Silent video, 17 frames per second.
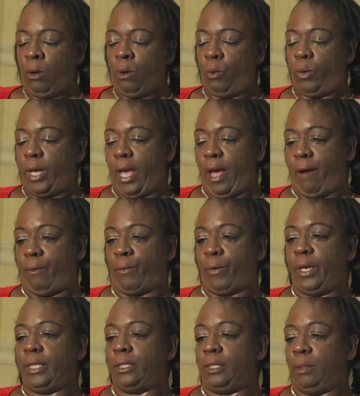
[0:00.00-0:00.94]
we have
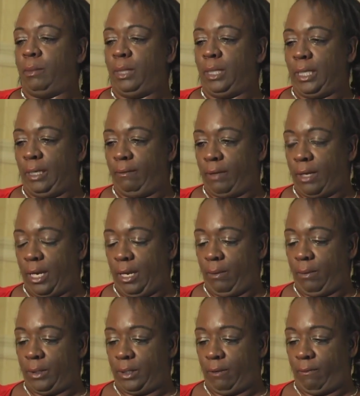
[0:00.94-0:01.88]
reason to believe that he
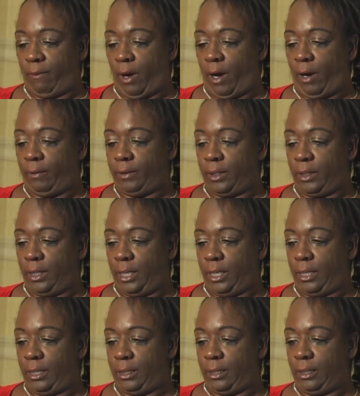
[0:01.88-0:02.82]
was involved in
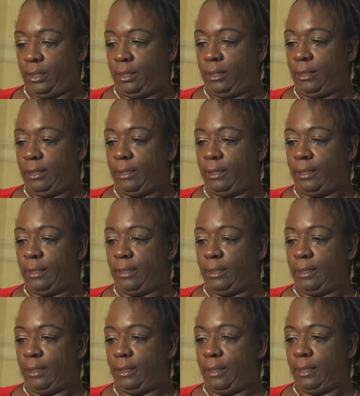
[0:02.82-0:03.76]
this.
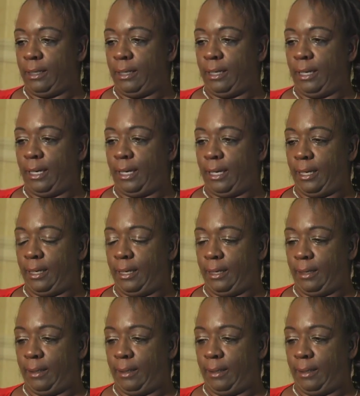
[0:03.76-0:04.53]
And